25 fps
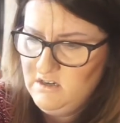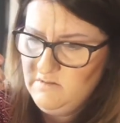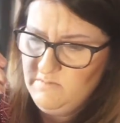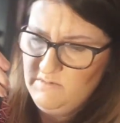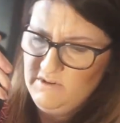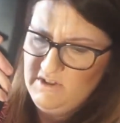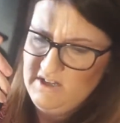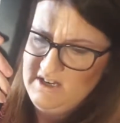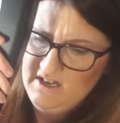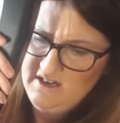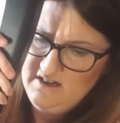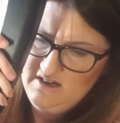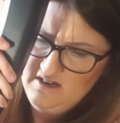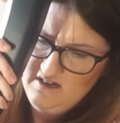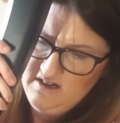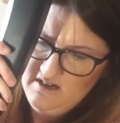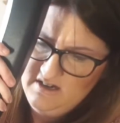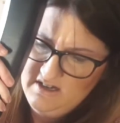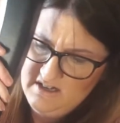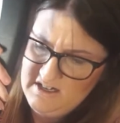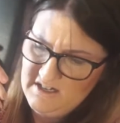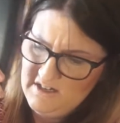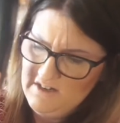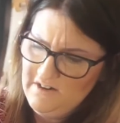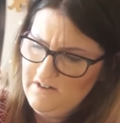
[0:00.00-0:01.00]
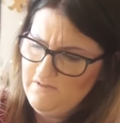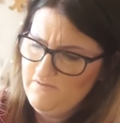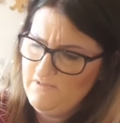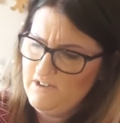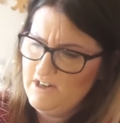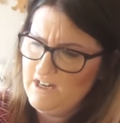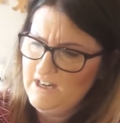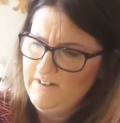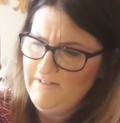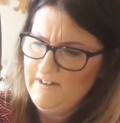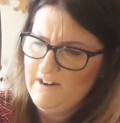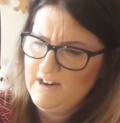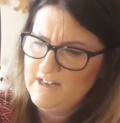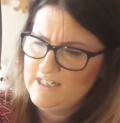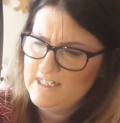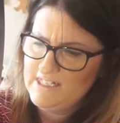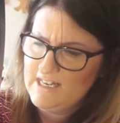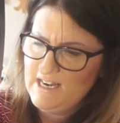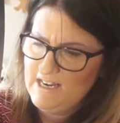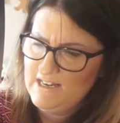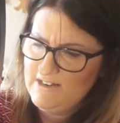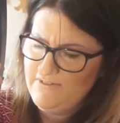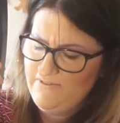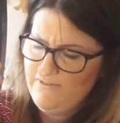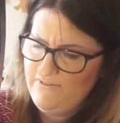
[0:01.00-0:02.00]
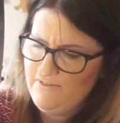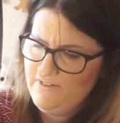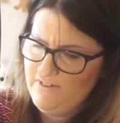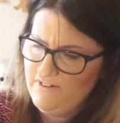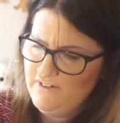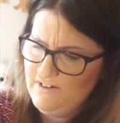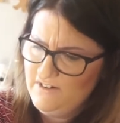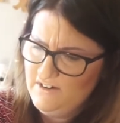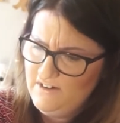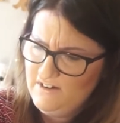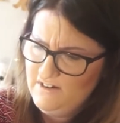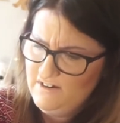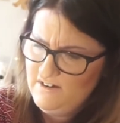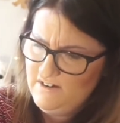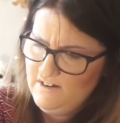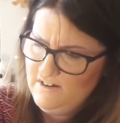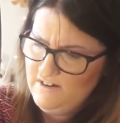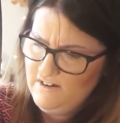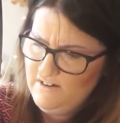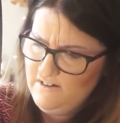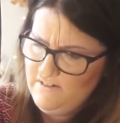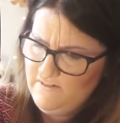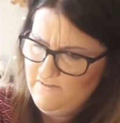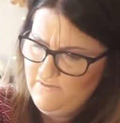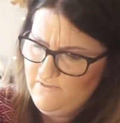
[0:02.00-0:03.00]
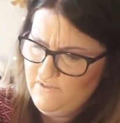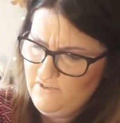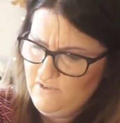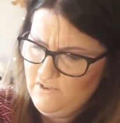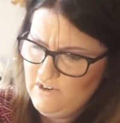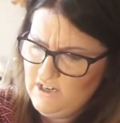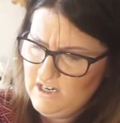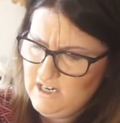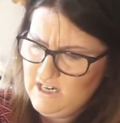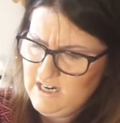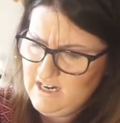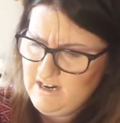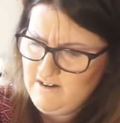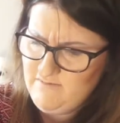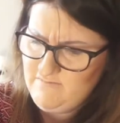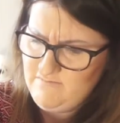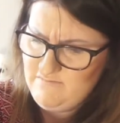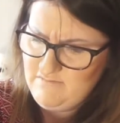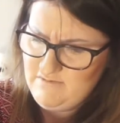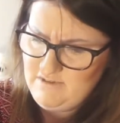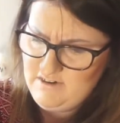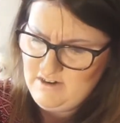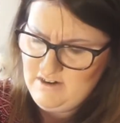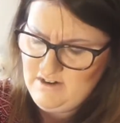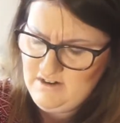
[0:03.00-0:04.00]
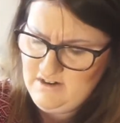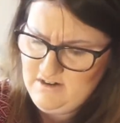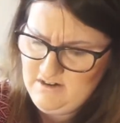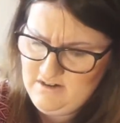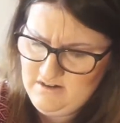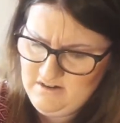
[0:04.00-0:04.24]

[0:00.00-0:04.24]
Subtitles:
But then it's not really very safe for your camera.